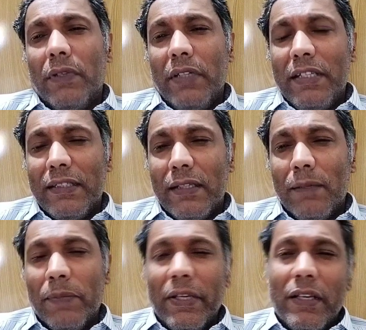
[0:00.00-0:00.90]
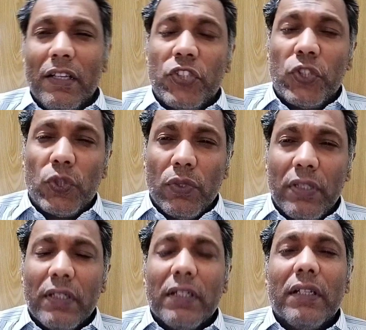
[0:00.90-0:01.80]
regional players
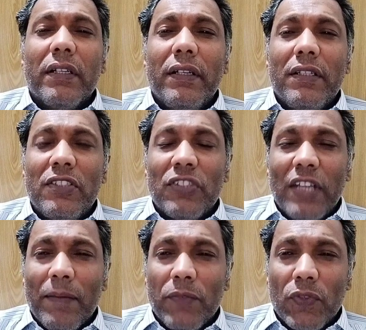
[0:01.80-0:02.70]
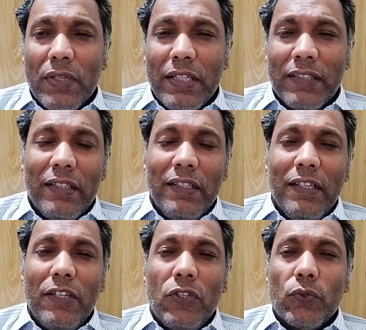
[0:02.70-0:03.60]
should urge
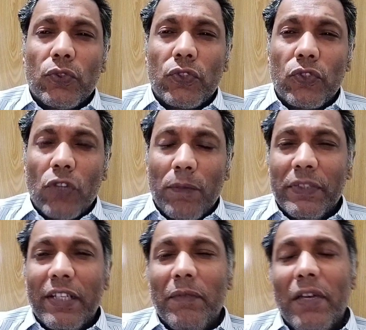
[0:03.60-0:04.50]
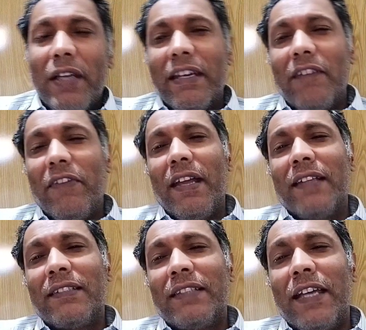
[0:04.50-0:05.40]
M23 to stop their military
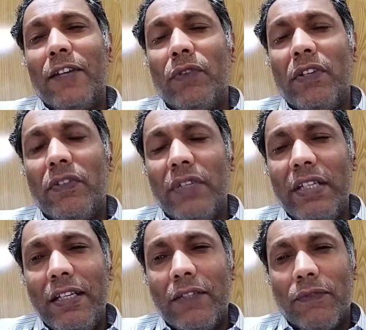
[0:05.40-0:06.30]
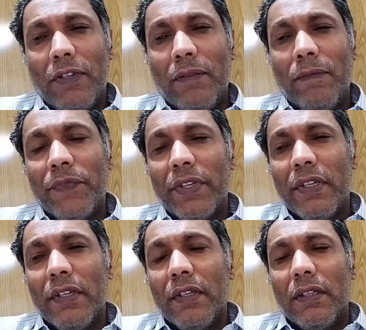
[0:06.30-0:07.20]
advance and to retreat from,
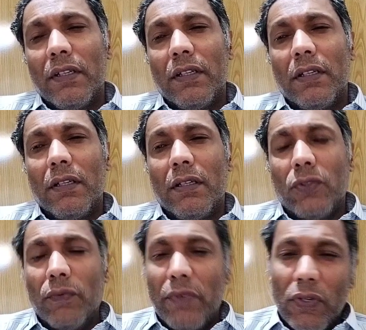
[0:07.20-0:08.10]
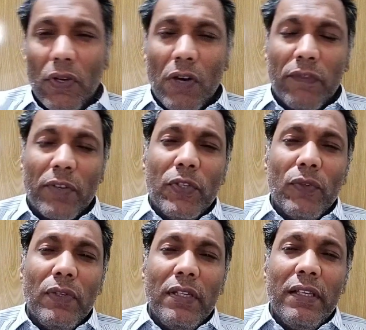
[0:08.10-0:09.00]
to withdraw from
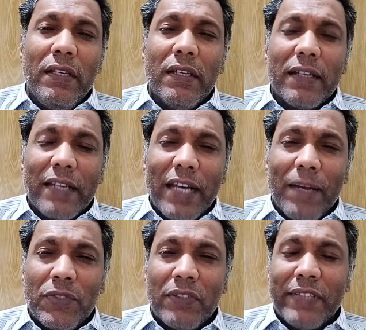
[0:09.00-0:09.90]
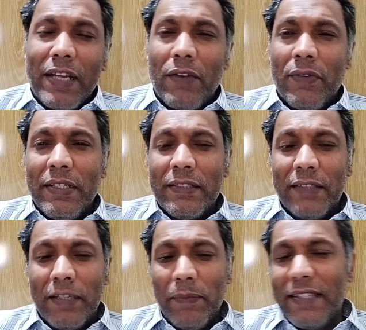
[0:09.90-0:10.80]
newly captured
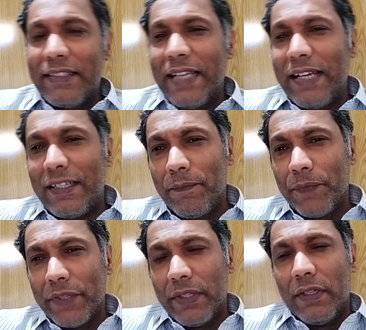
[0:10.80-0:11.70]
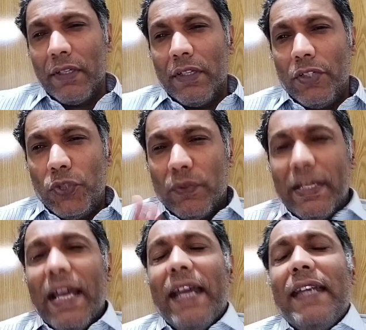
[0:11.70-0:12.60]
territories. It means that
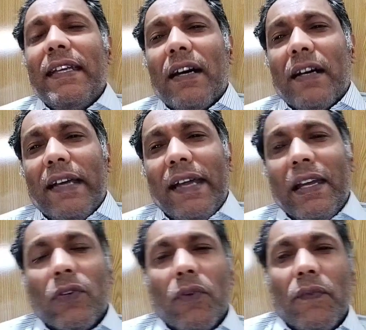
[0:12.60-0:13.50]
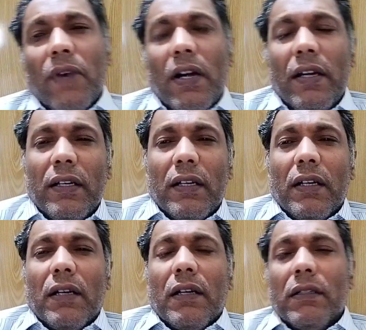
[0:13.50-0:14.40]
Uganda and
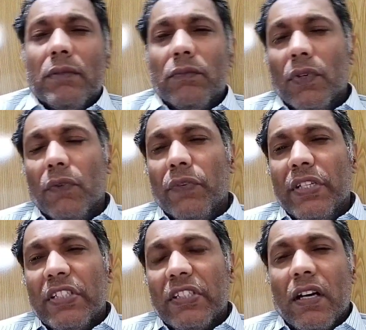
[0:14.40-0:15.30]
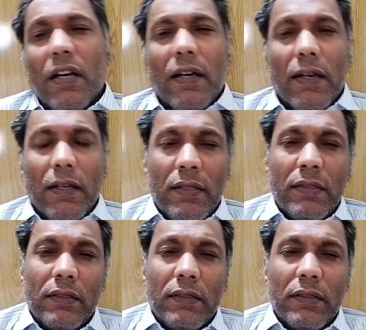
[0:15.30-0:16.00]
Rwanda, which are